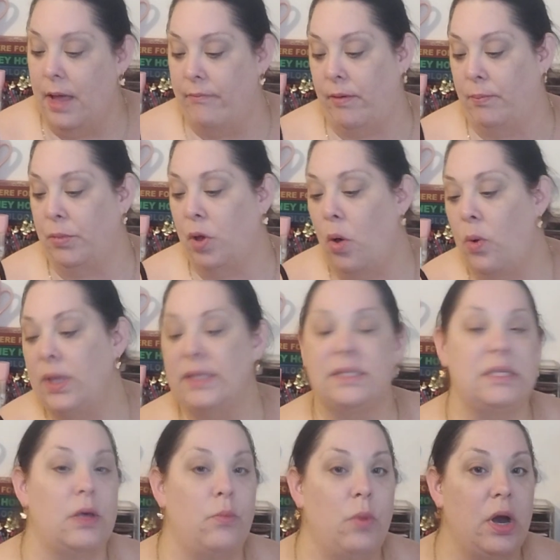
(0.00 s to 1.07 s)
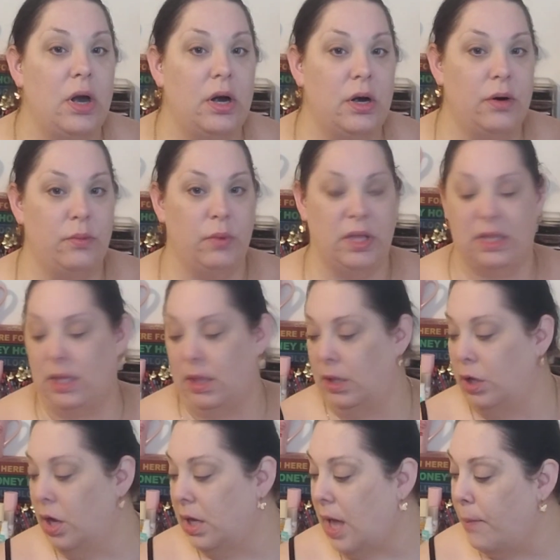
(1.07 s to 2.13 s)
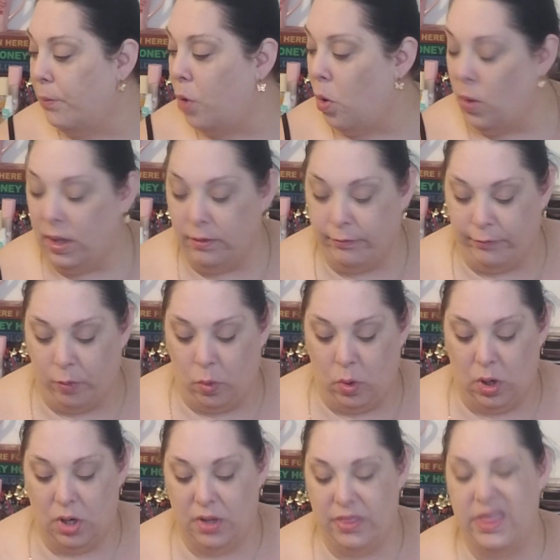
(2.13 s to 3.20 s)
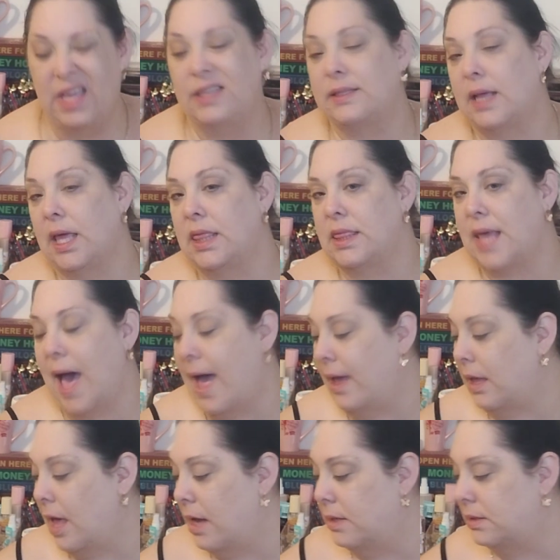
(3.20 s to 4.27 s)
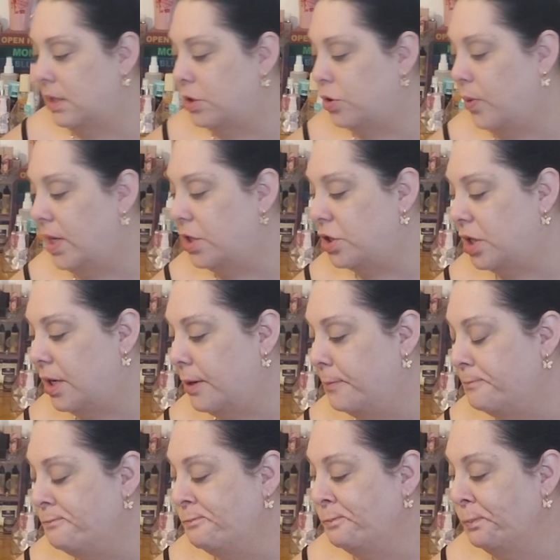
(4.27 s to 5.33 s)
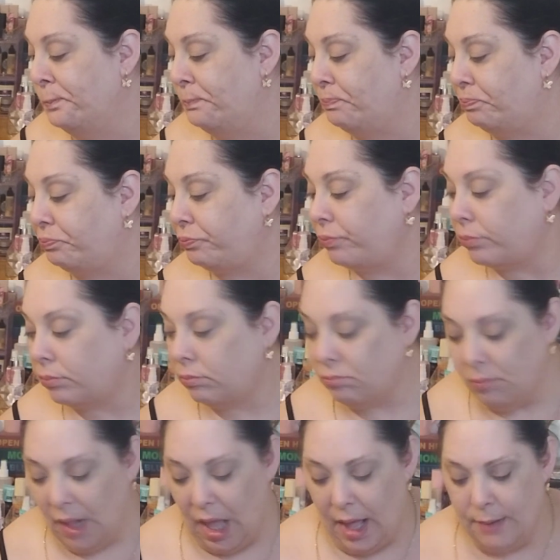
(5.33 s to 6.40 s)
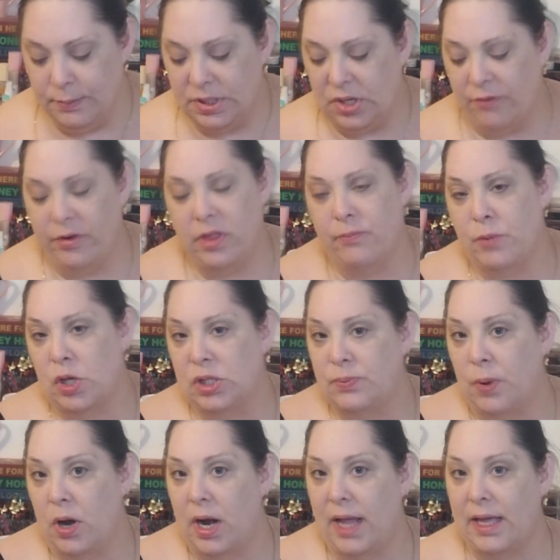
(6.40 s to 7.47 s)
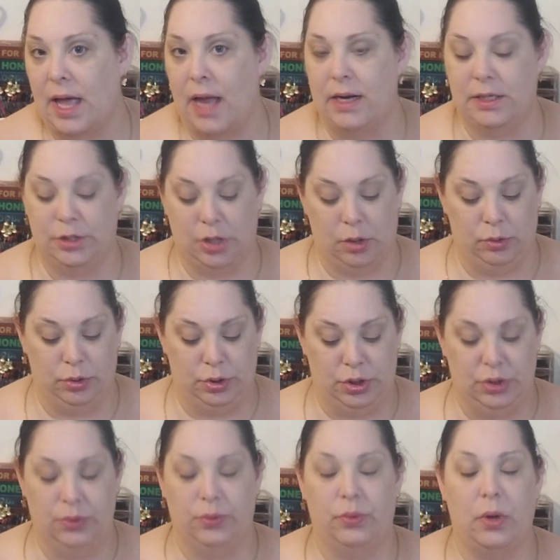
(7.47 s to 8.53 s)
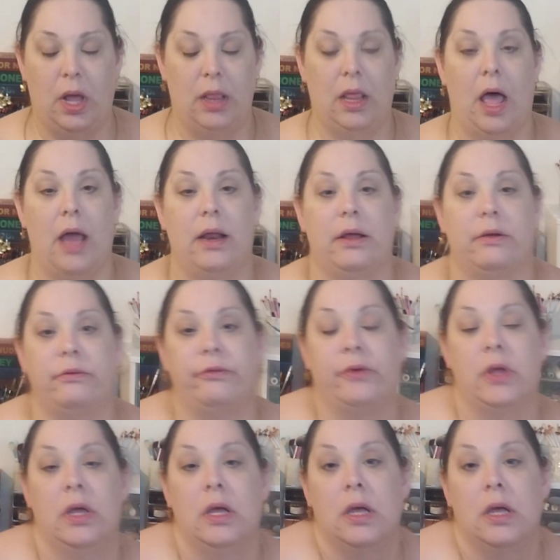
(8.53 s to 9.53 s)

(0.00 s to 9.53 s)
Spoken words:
if I'm going somewhere, what the look I'm going for, things like that kind of situation. So for the most part, I kind of don't do a lot of